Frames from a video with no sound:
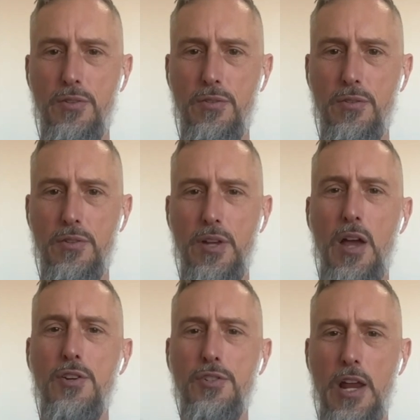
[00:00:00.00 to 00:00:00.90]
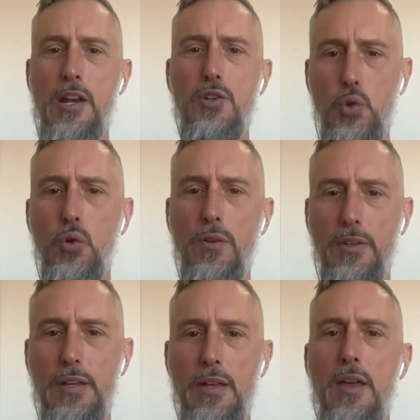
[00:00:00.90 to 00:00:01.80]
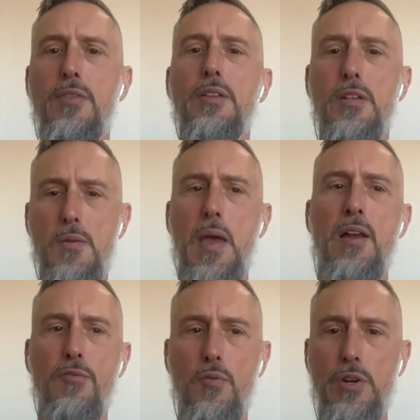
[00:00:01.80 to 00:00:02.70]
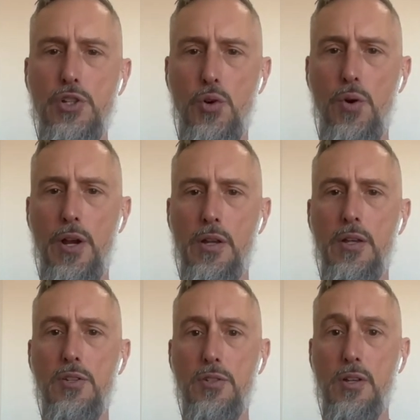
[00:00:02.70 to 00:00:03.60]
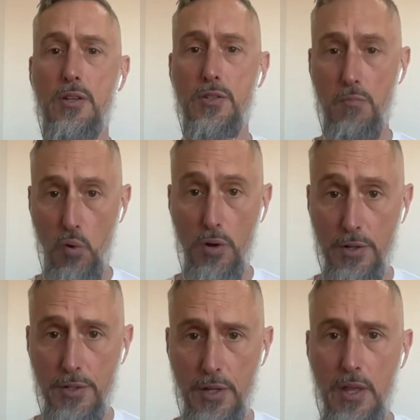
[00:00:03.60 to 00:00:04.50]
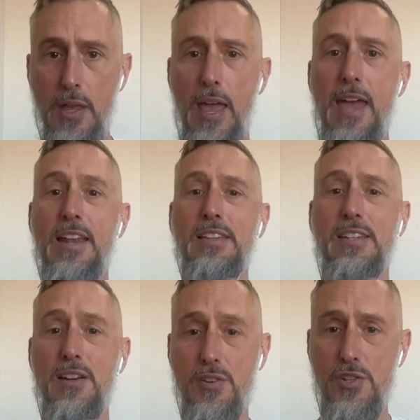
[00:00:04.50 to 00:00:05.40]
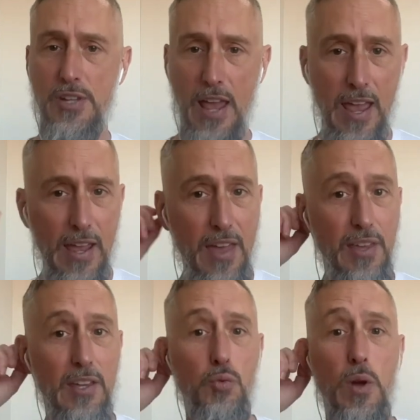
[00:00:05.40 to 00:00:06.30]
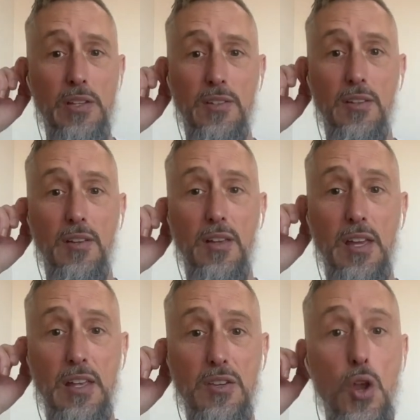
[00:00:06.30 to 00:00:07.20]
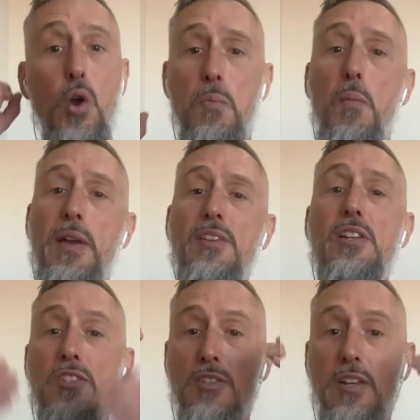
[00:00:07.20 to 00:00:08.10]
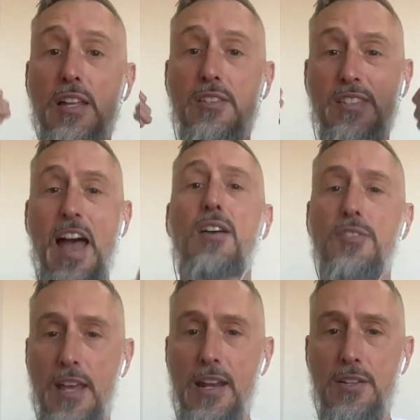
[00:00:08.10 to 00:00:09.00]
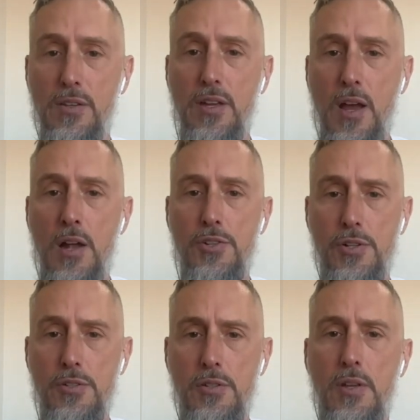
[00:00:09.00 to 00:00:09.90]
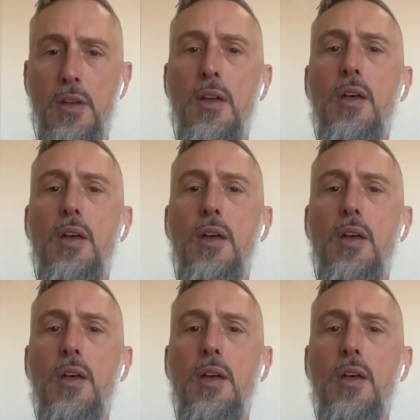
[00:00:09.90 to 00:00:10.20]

to to understand intuitively that the demand for reshoring is is important and it's here to stay. I think is what's notable because it's it's now set into the conscience